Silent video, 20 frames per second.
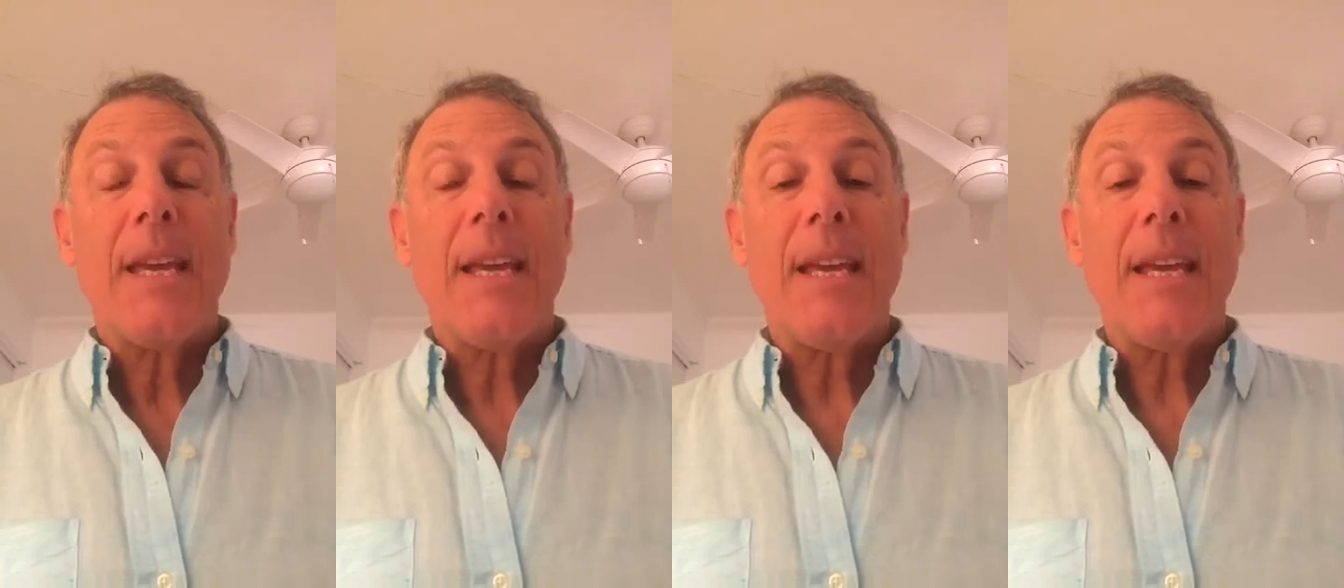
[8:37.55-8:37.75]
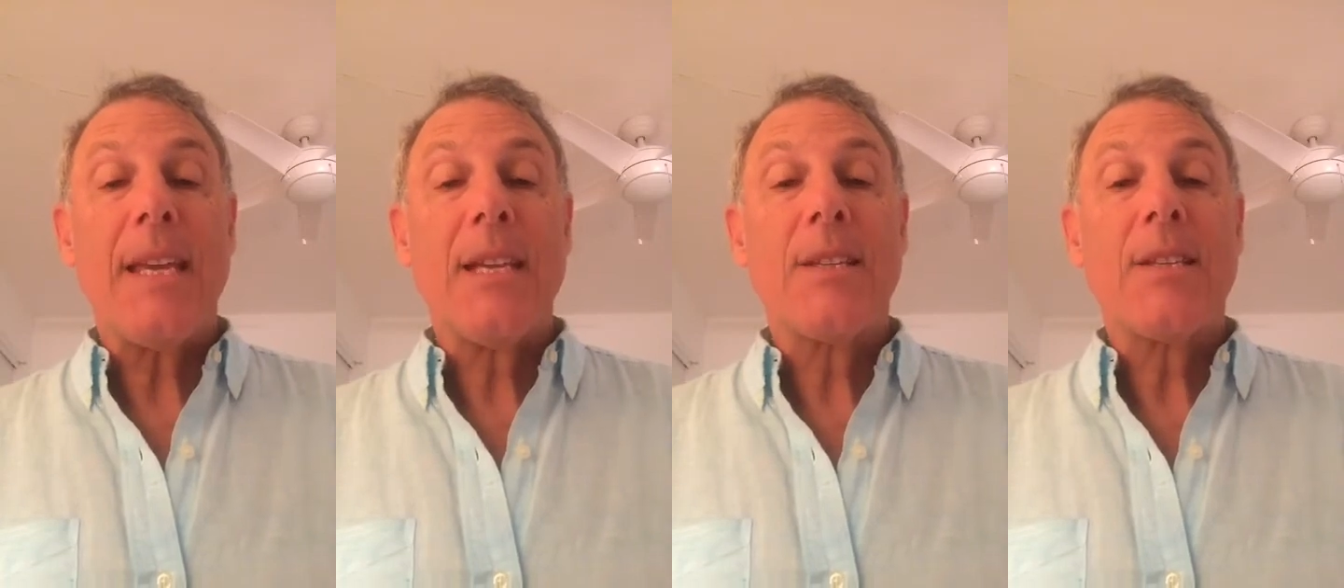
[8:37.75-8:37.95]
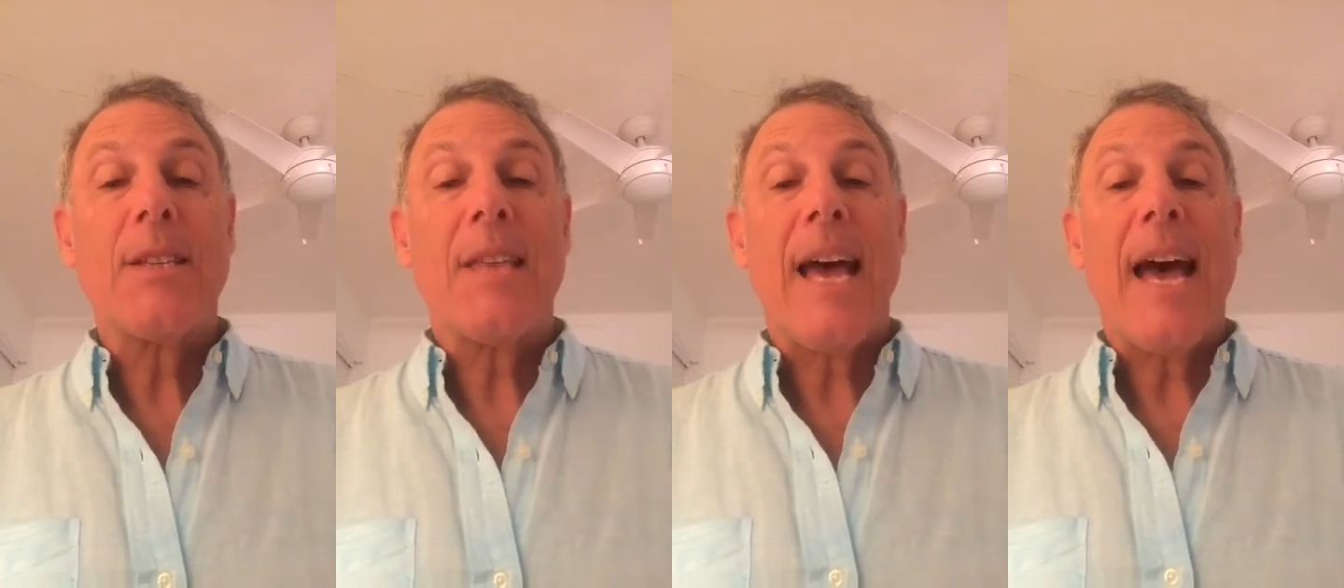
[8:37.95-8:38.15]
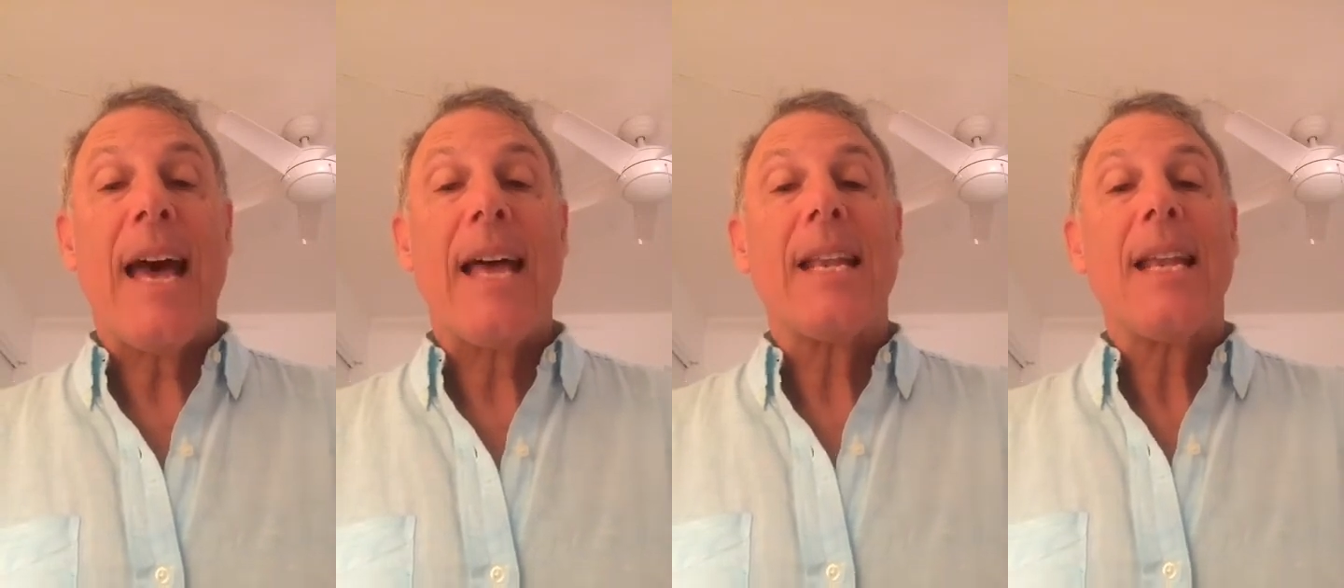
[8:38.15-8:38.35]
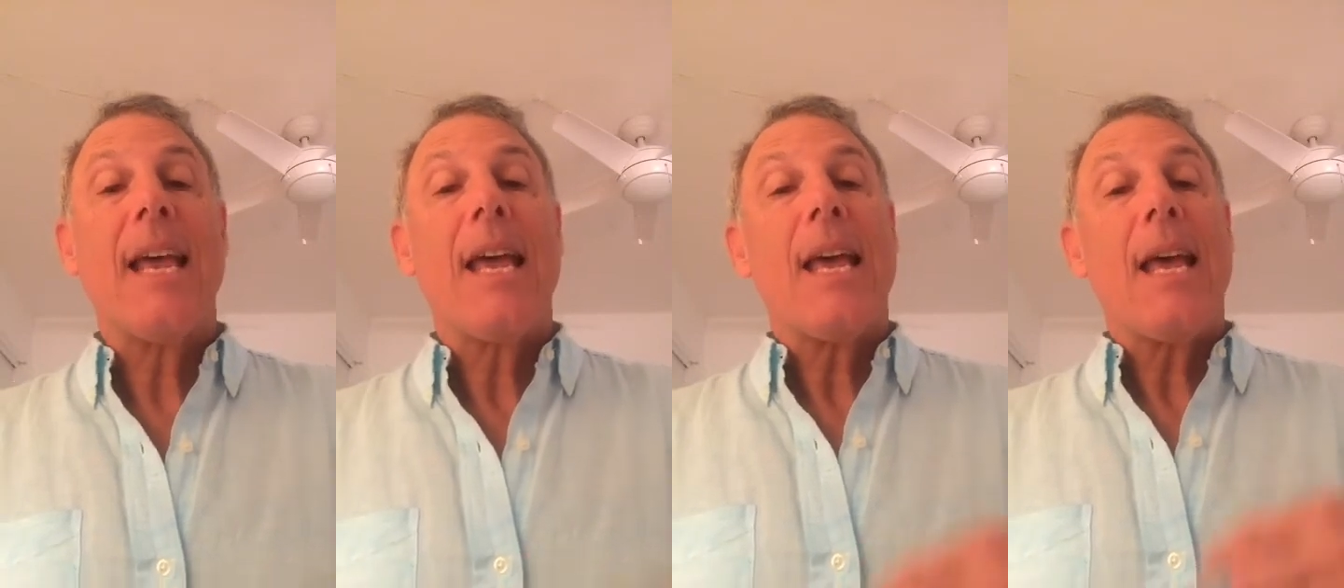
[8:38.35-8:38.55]
is
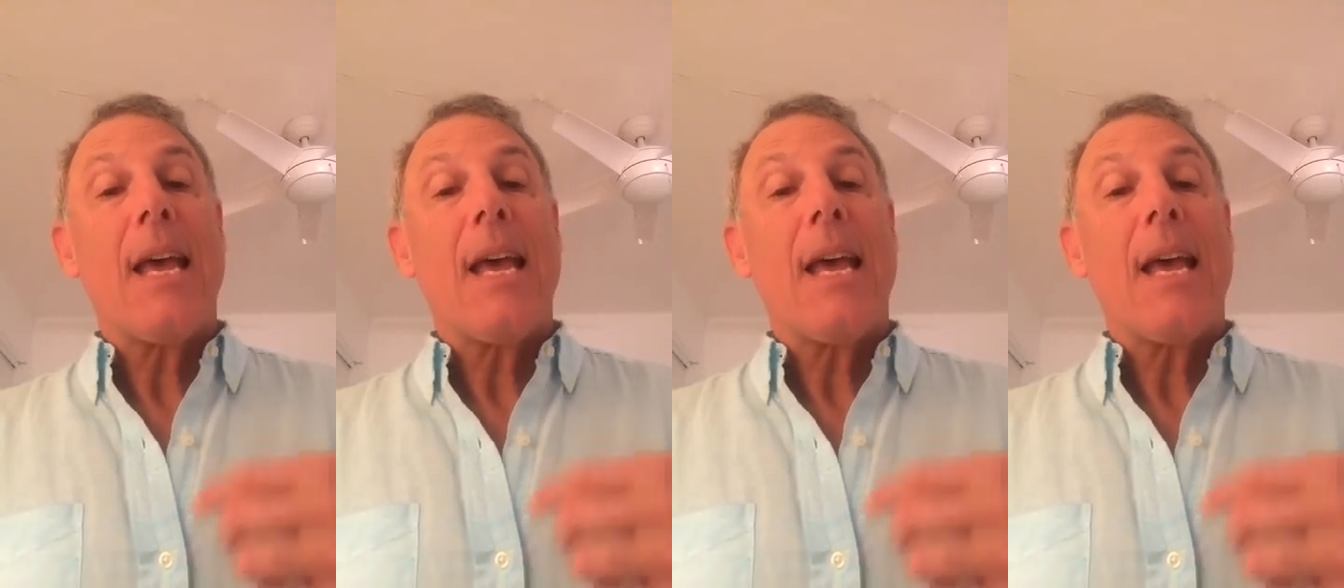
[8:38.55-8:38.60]
that